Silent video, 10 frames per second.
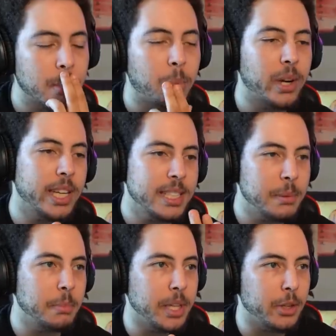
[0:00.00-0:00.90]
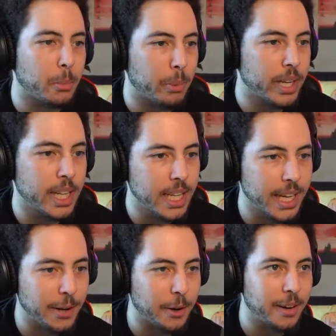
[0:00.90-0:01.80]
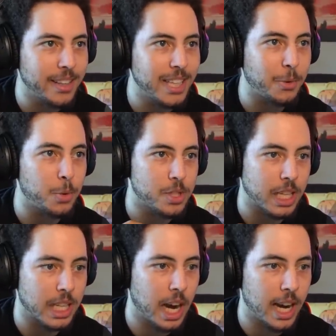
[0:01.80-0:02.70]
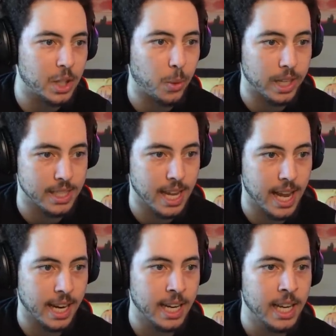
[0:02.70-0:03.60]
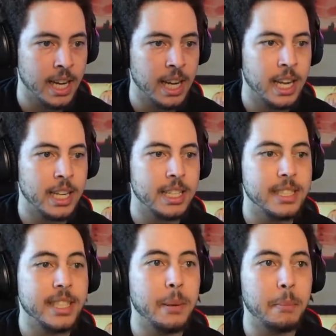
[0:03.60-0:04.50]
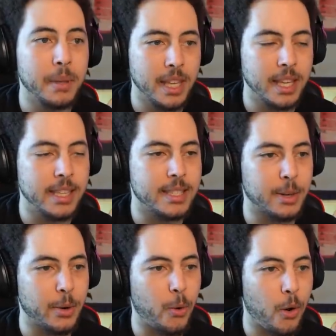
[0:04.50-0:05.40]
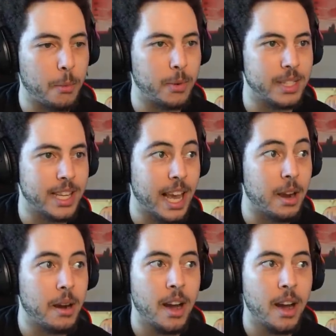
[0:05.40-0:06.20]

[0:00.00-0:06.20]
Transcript: Bring it to me or bring it here equals a god quick attack. To me is their normal attack.